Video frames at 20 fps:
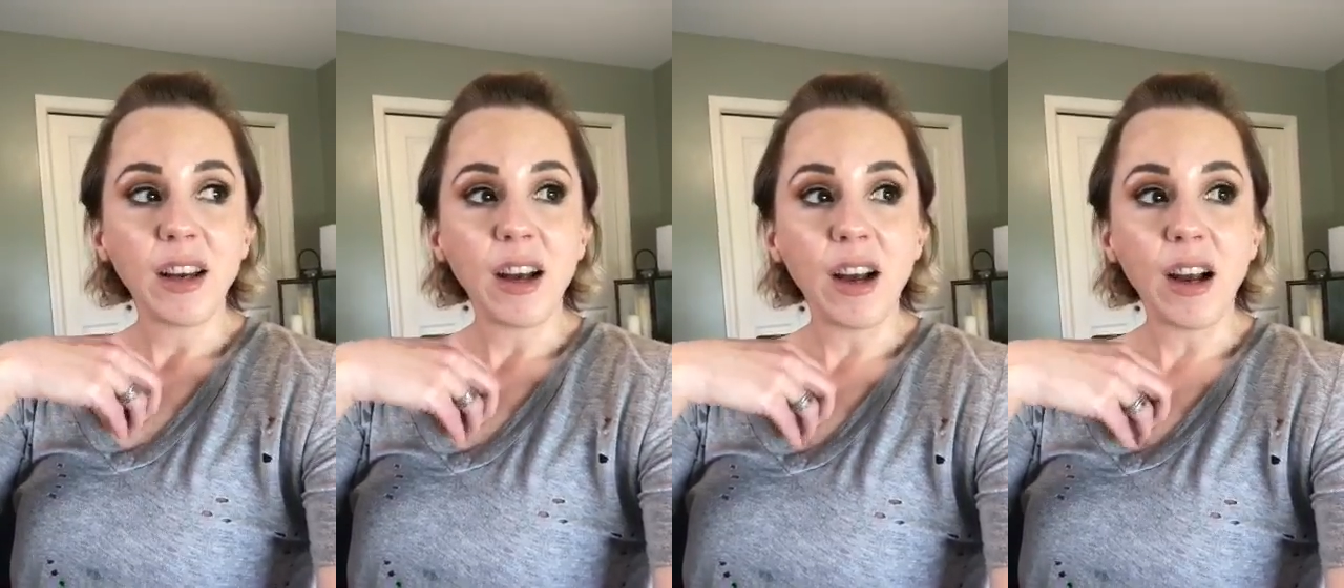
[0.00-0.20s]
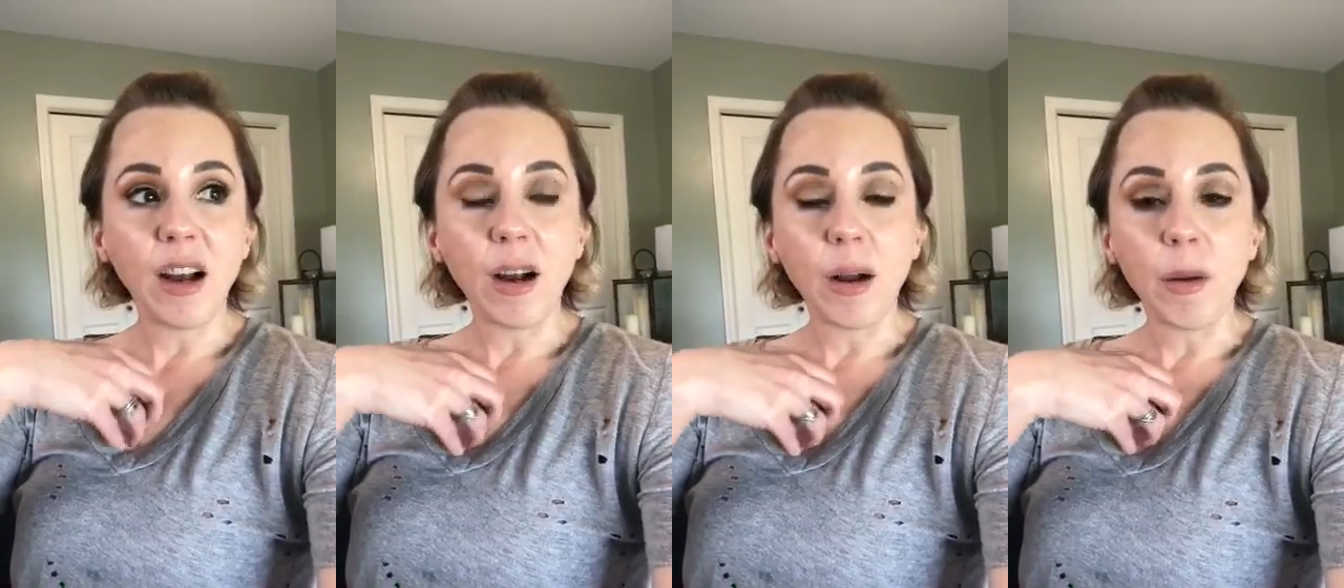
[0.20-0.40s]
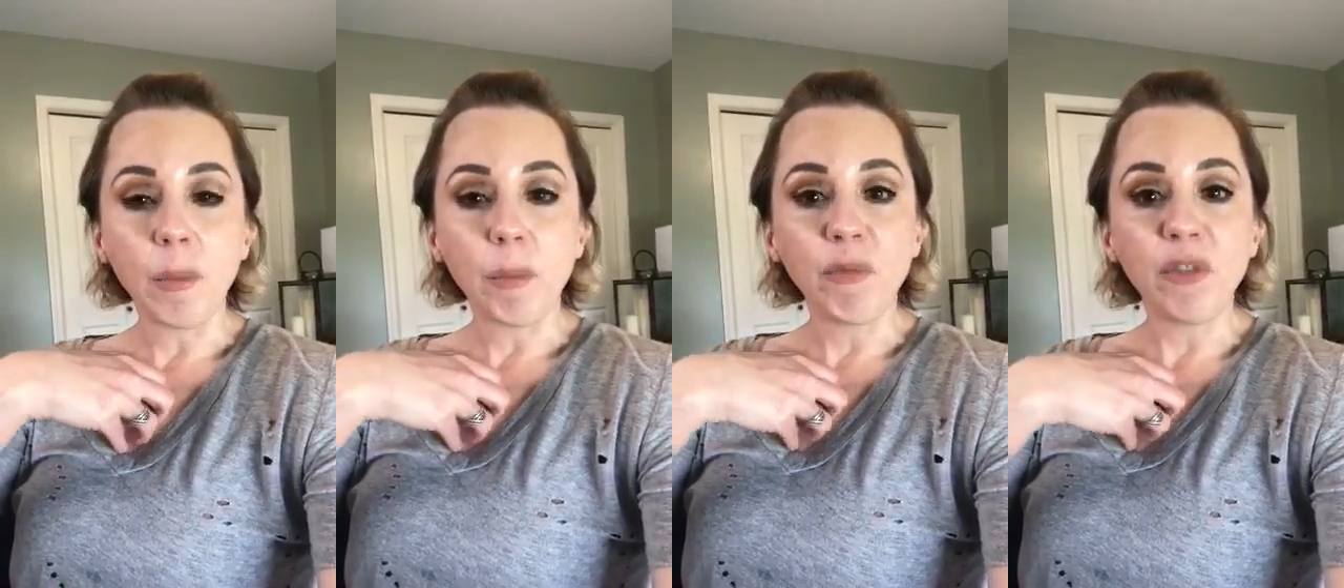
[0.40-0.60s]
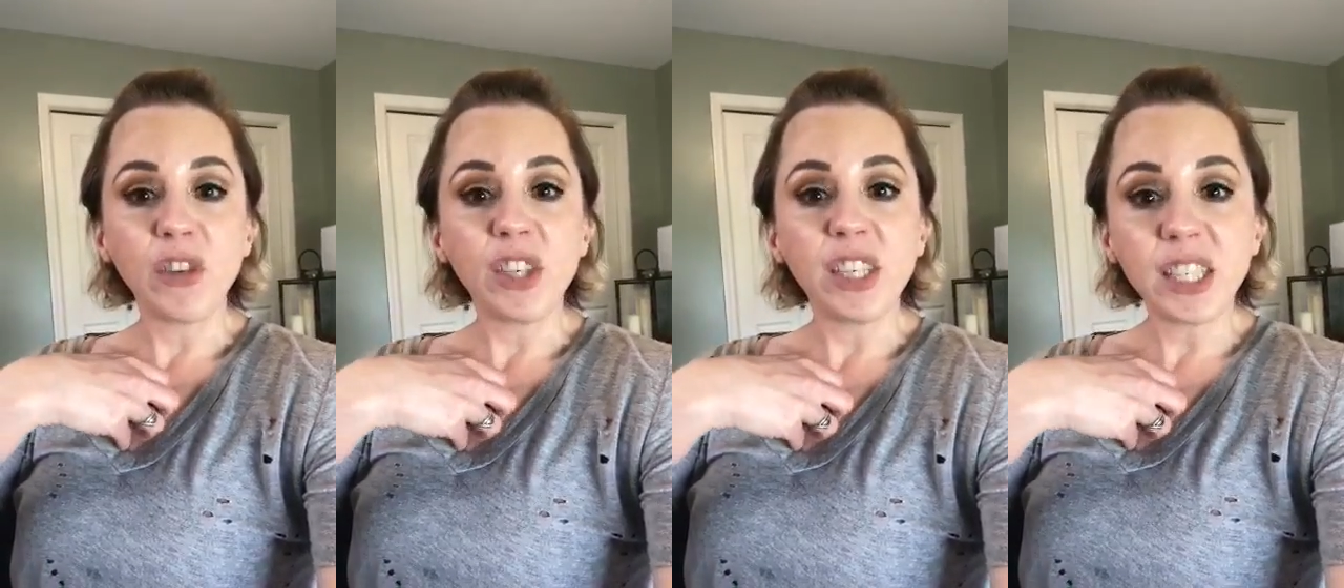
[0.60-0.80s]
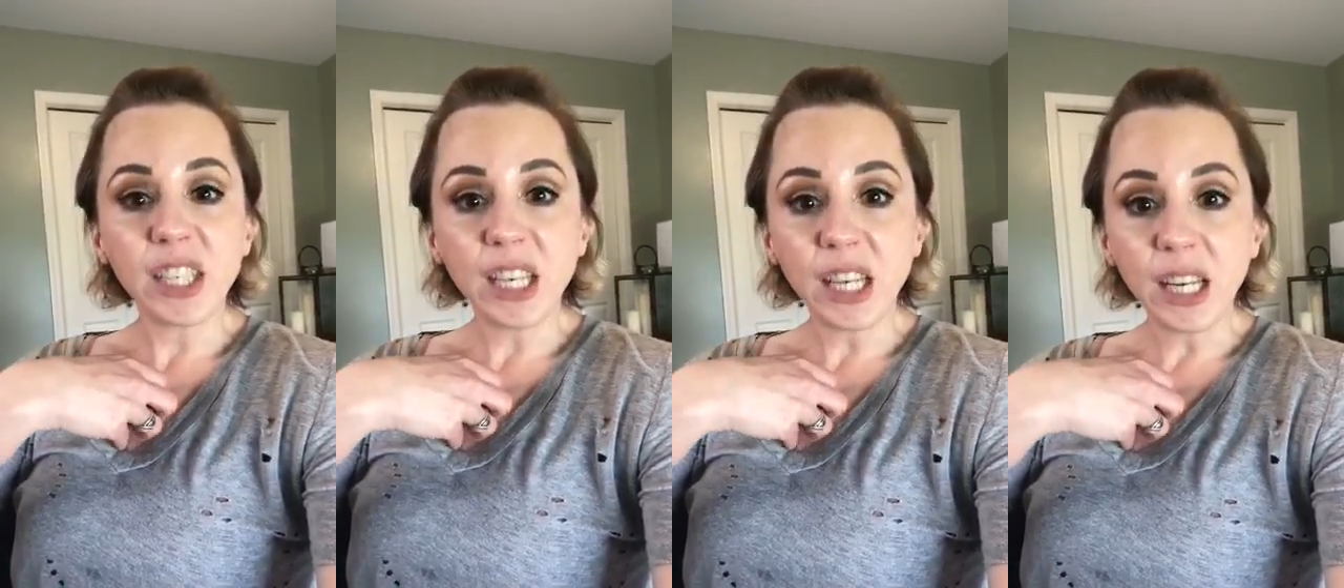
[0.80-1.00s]

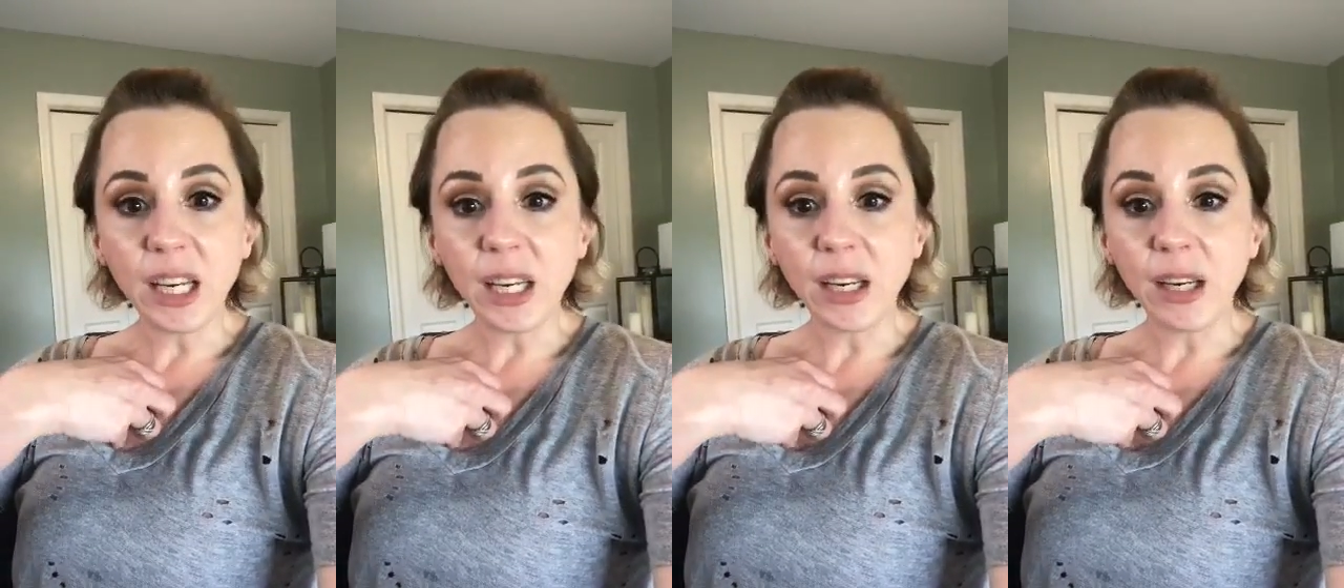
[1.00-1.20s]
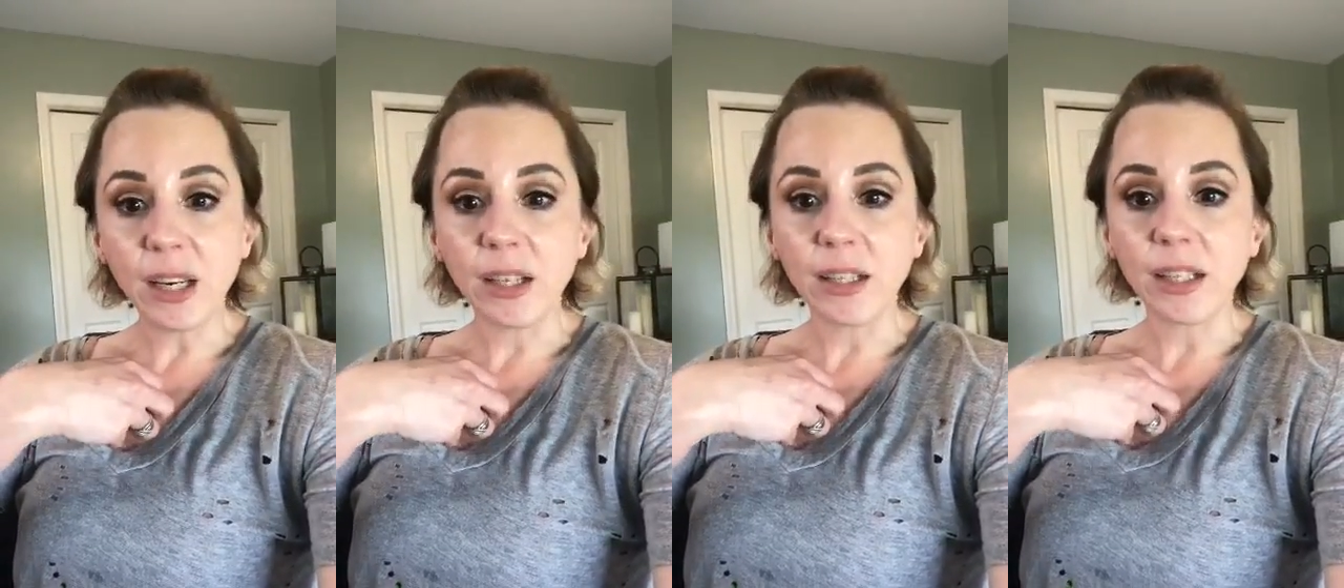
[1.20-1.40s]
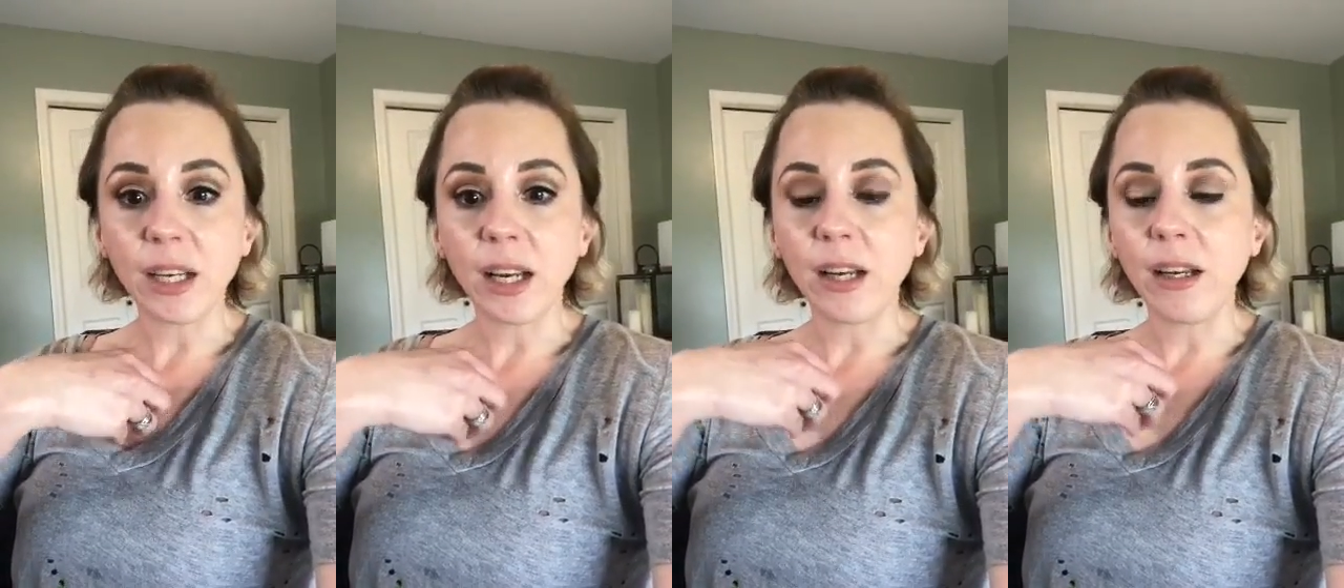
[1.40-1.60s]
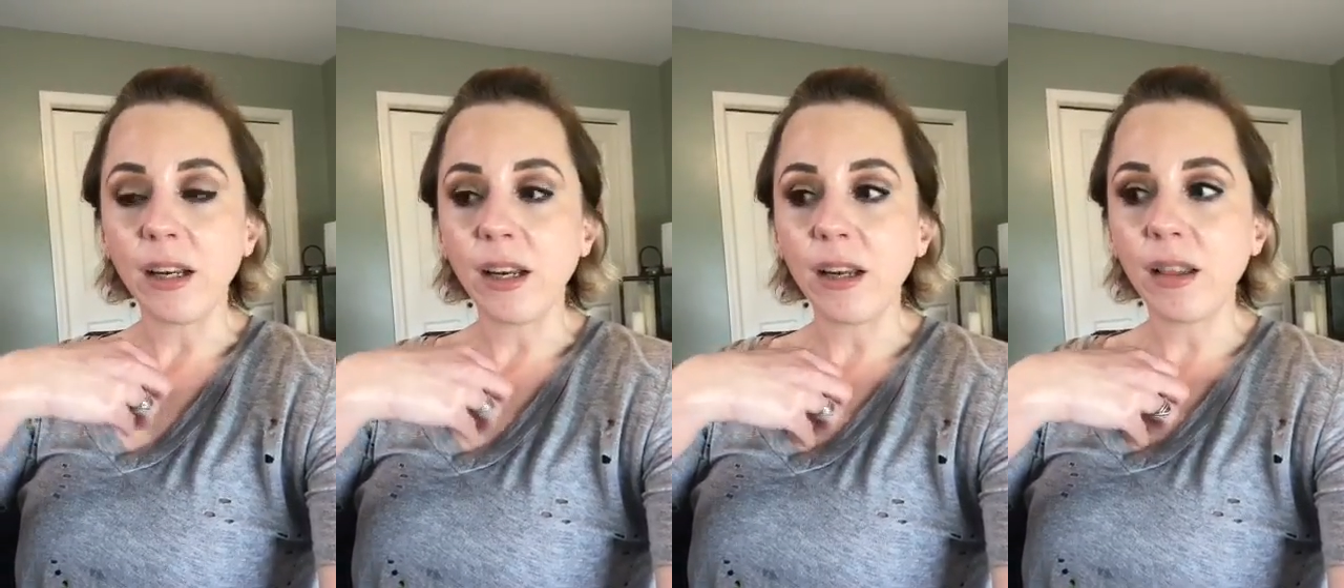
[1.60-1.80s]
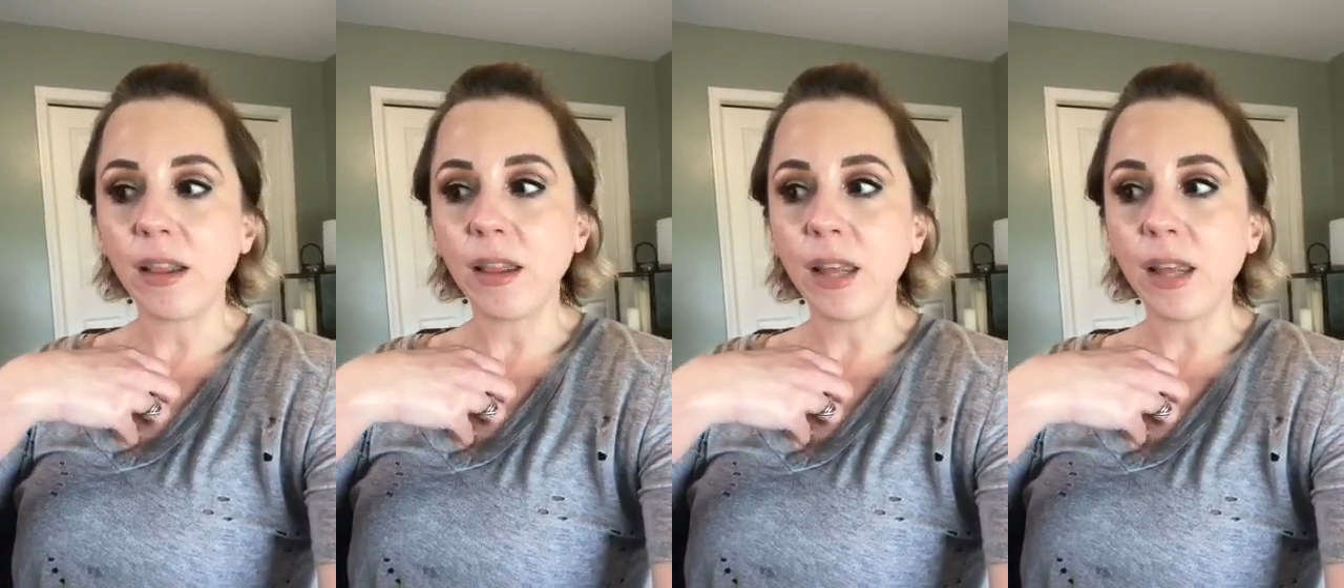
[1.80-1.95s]
fatigued and